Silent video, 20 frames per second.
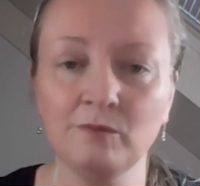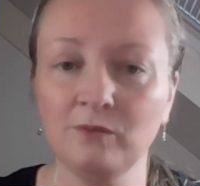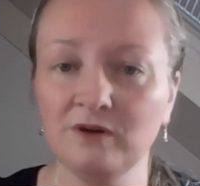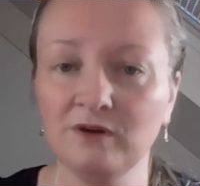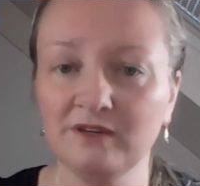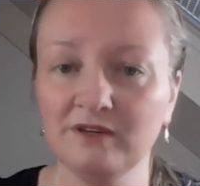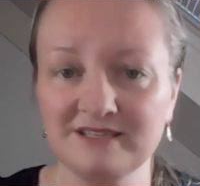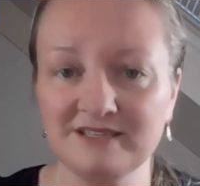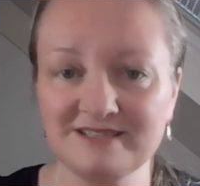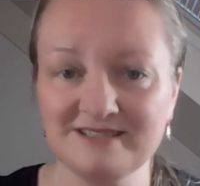
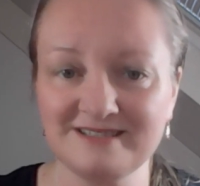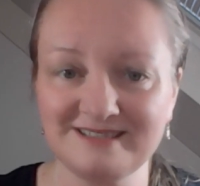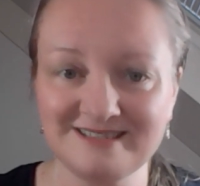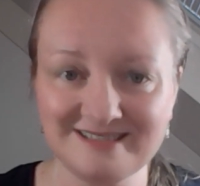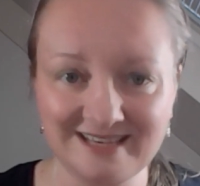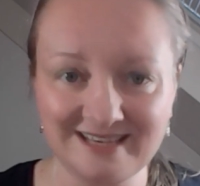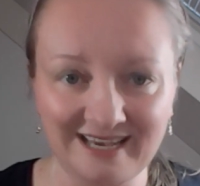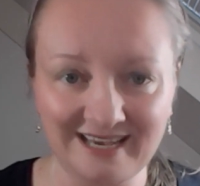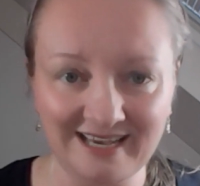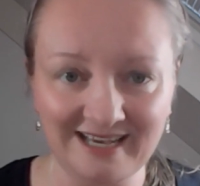What is
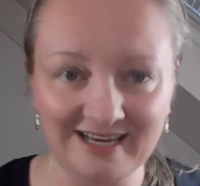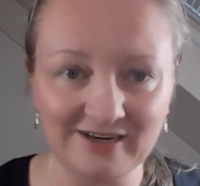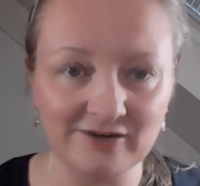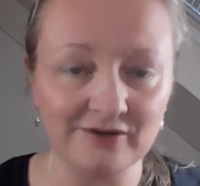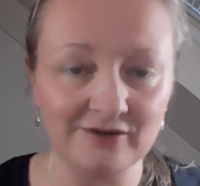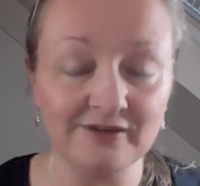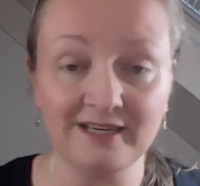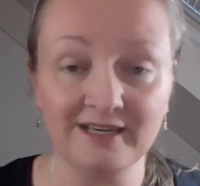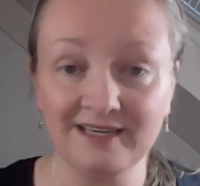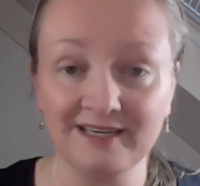this anger?
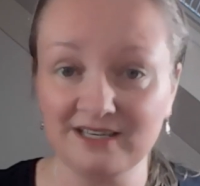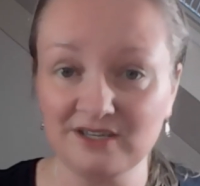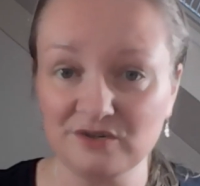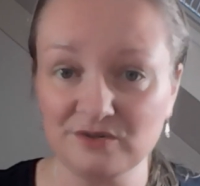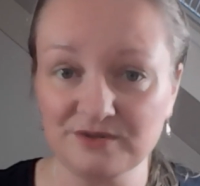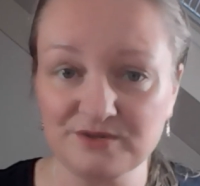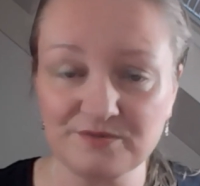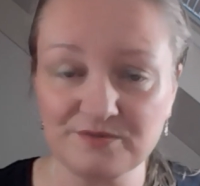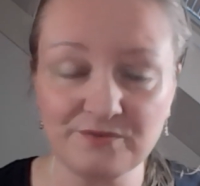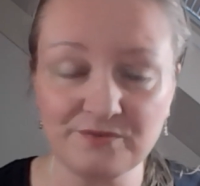Can I
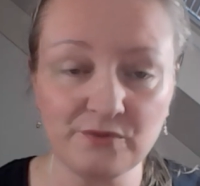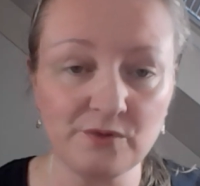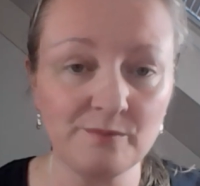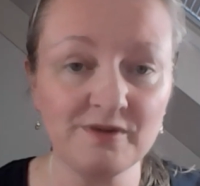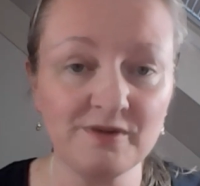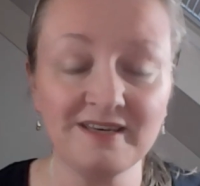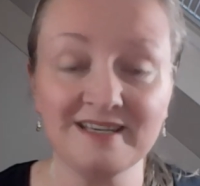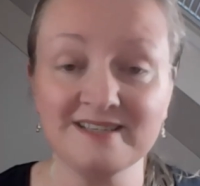transform it?